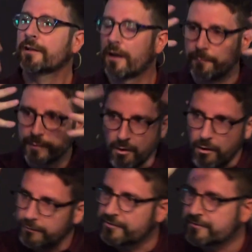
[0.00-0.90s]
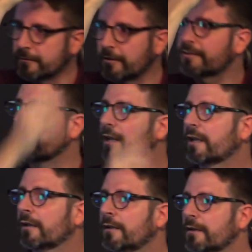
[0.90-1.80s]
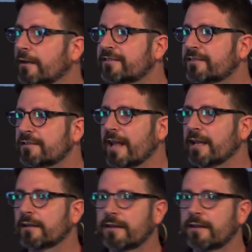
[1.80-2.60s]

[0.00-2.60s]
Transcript: um, it all just looked like a, a snake.